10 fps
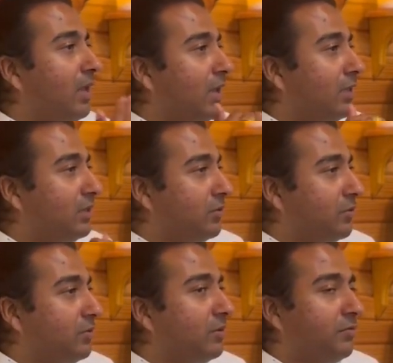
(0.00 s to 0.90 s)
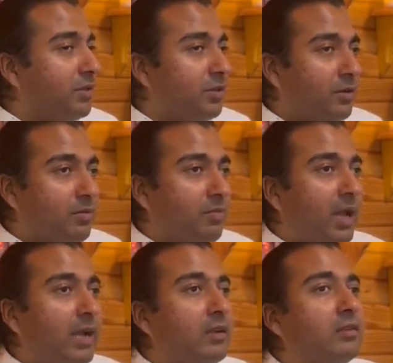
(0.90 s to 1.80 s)
and then you return
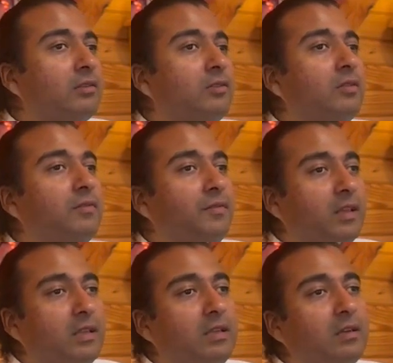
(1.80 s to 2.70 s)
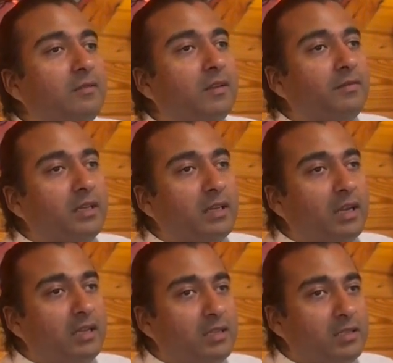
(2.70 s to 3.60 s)
back to the feeling of loving
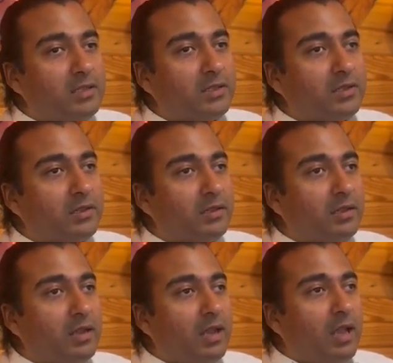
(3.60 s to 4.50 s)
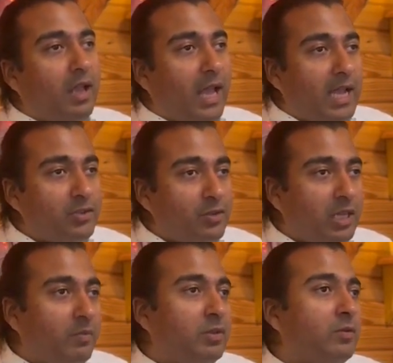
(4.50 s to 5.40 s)
kindness. As you
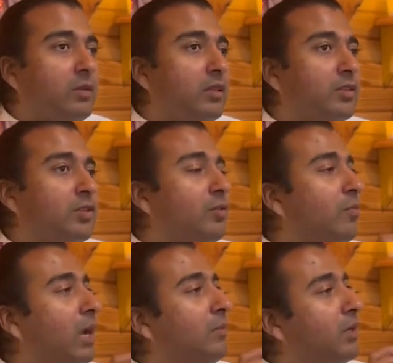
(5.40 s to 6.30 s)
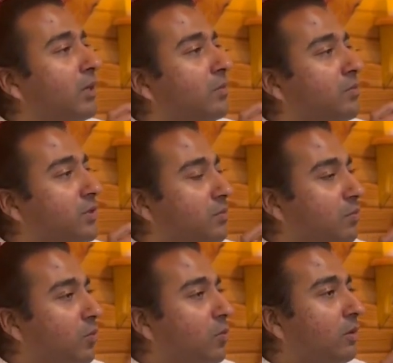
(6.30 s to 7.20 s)
keep doing this, your mind becomes
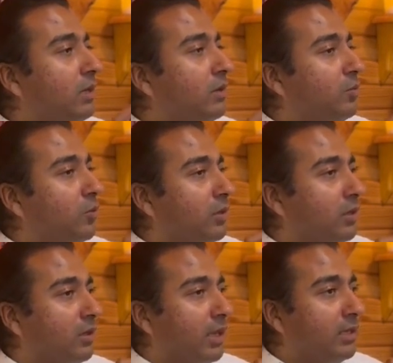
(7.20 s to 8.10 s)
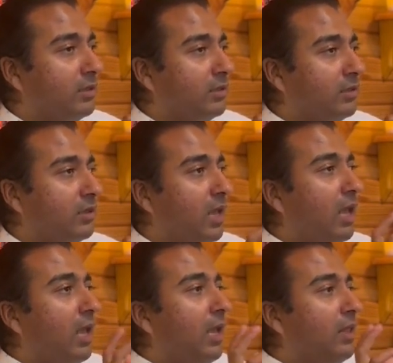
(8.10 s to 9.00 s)
more and more collected,
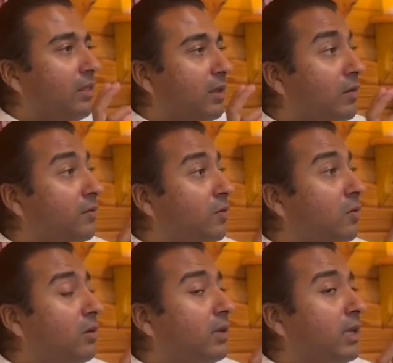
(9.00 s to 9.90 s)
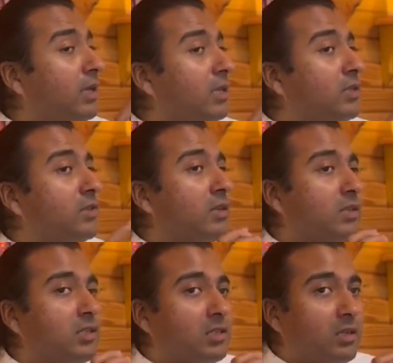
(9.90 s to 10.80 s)
and therefore it is
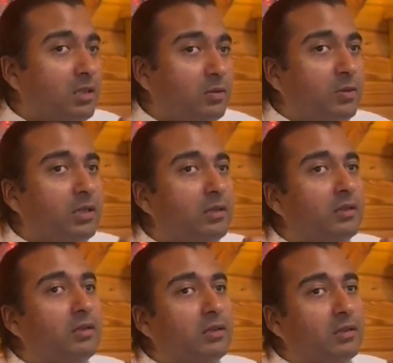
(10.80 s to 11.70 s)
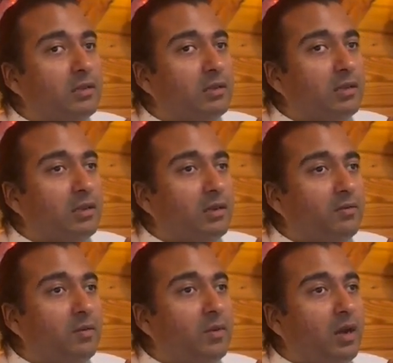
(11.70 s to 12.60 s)
secluded
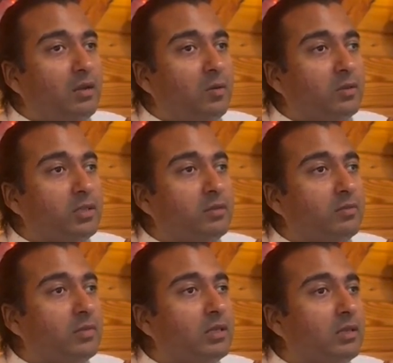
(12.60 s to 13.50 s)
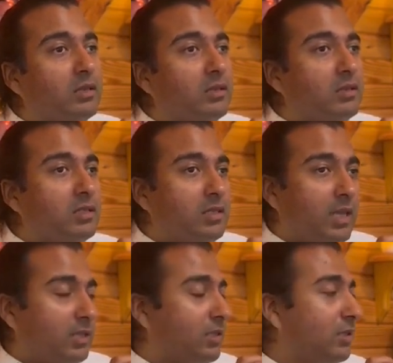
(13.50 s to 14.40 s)
from unwholesome
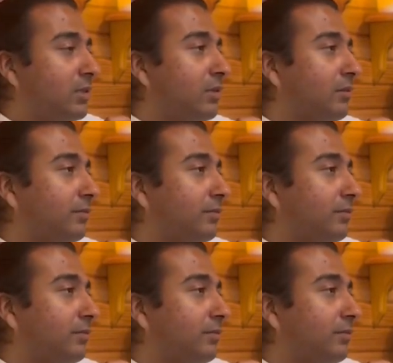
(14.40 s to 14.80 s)
states.